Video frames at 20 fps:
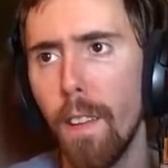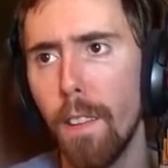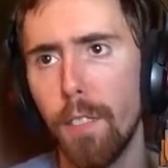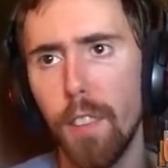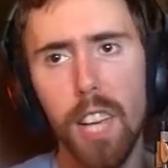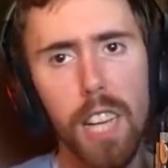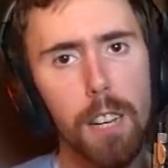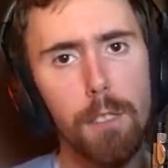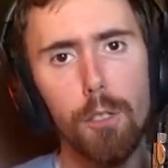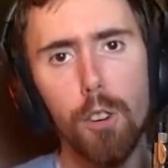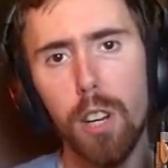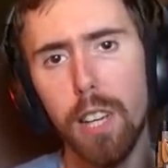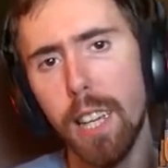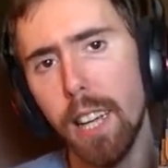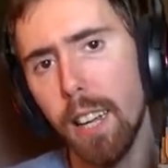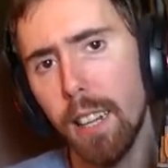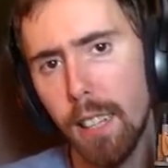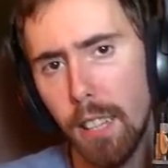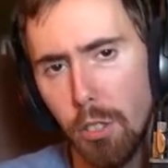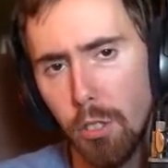Think of
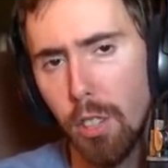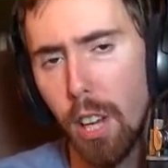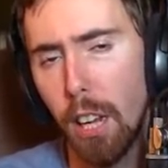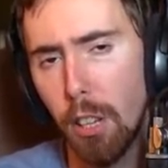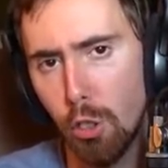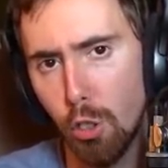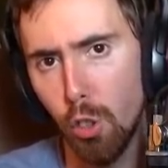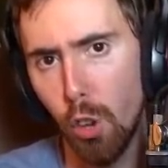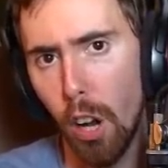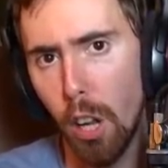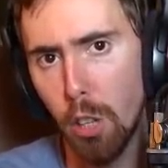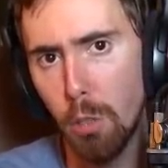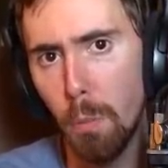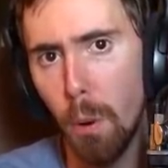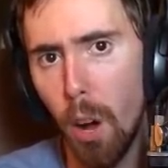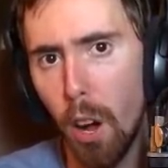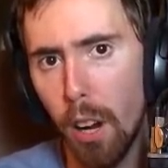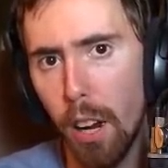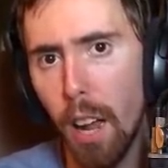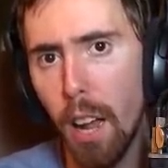looking at this guy's
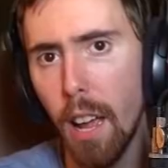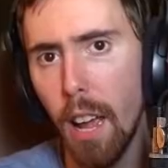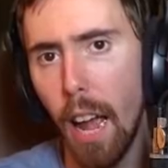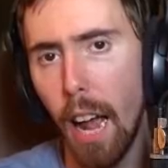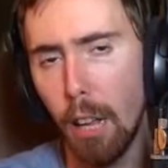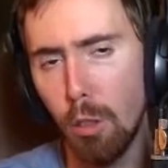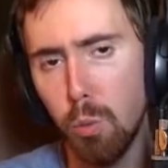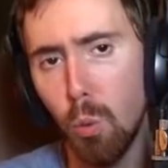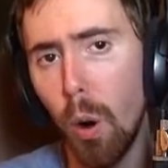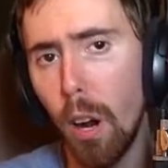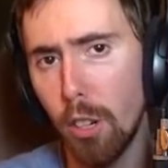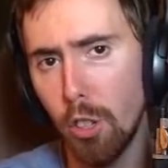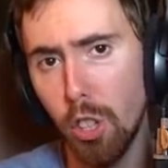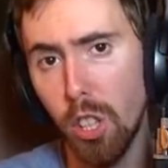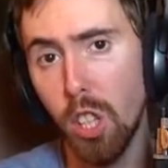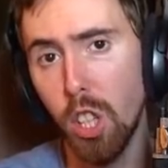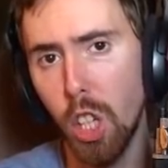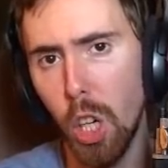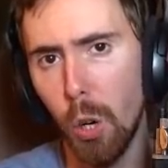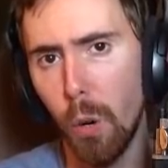Transmog as
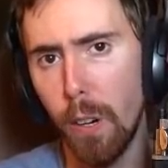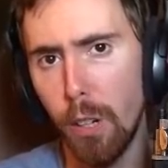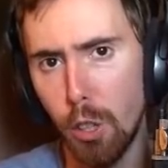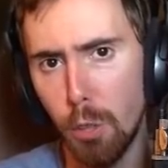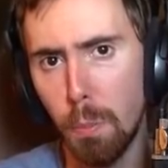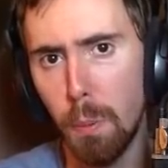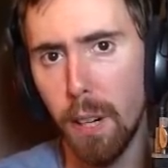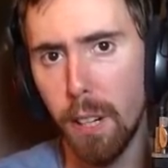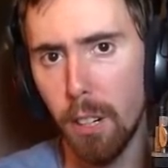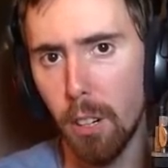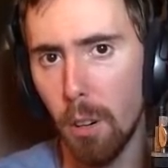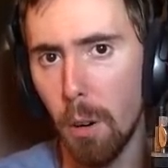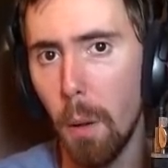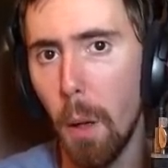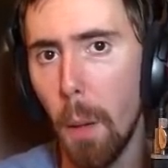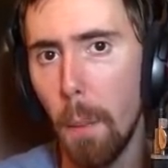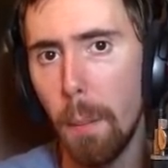watching Jerry Springer,